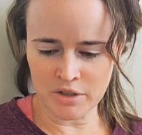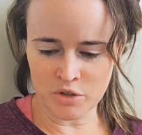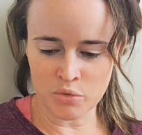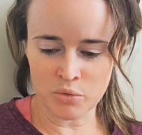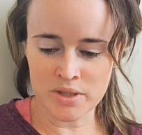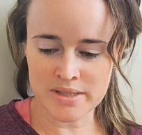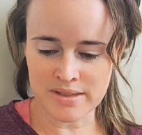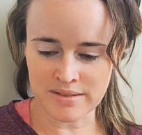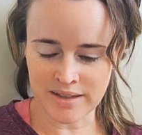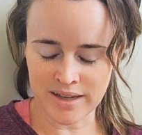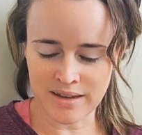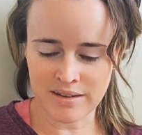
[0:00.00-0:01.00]
you
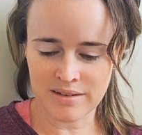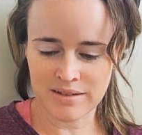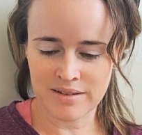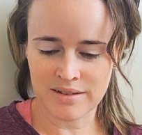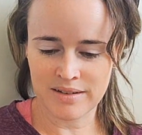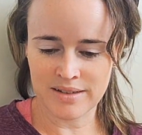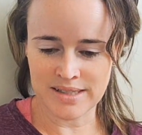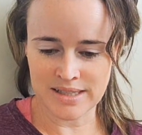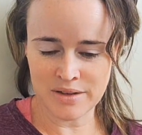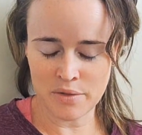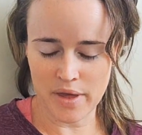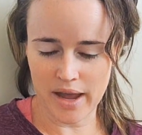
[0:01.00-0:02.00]
recently
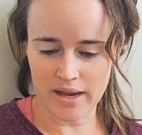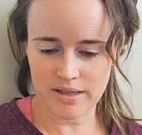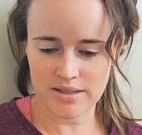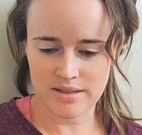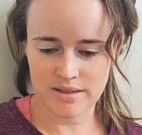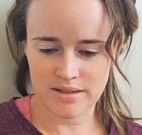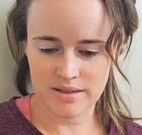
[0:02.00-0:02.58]
did that